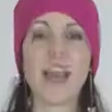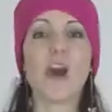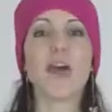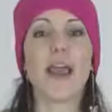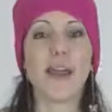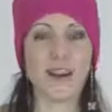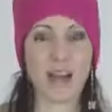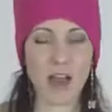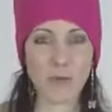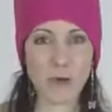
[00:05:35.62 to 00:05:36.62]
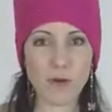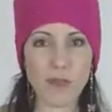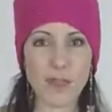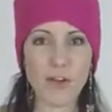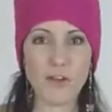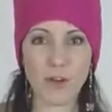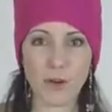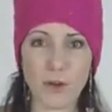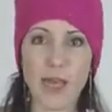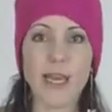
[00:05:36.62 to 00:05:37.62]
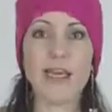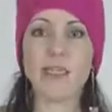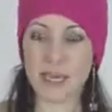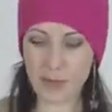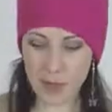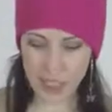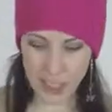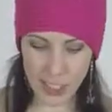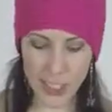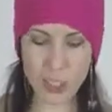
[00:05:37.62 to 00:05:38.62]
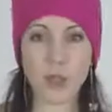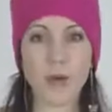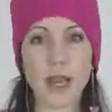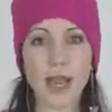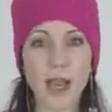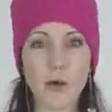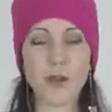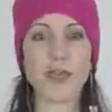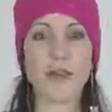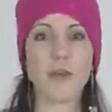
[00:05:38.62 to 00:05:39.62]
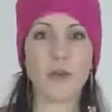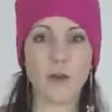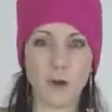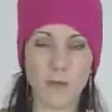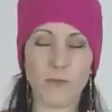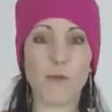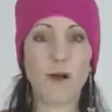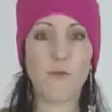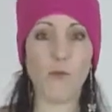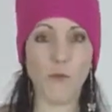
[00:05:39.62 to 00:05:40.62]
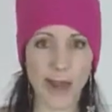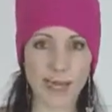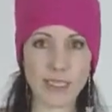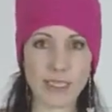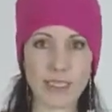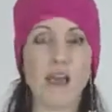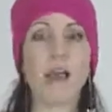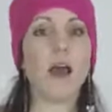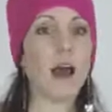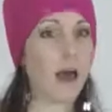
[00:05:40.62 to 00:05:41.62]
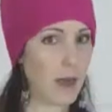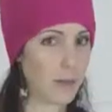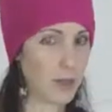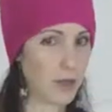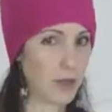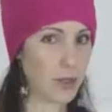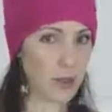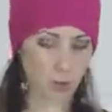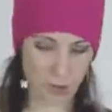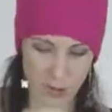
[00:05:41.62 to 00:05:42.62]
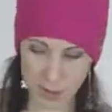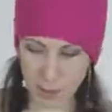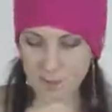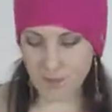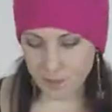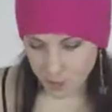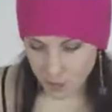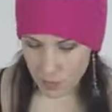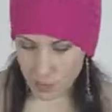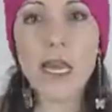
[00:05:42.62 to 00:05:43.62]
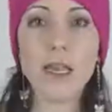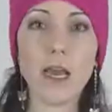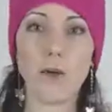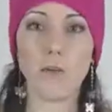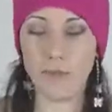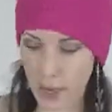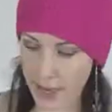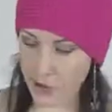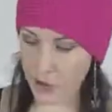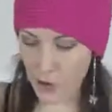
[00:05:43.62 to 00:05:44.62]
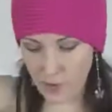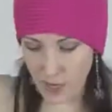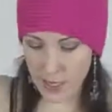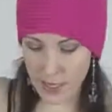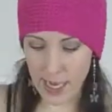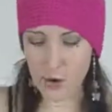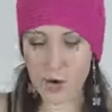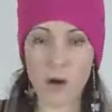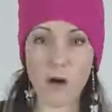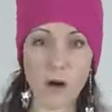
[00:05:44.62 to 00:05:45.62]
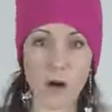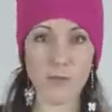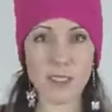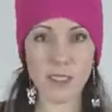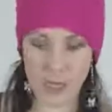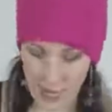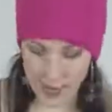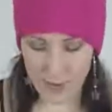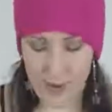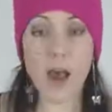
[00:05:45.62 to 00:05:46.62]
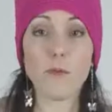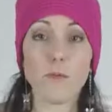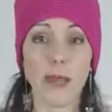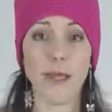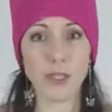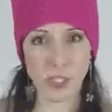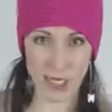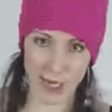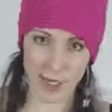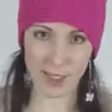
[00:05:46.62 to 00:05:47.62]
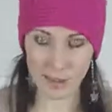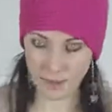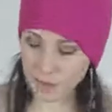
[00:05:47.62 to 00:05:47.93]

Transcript: Okay, now what we're gonna do is I'm gonna teach you how to get the hoop from waist up to your shoulders. Now, you've got to get your arms down by your sides.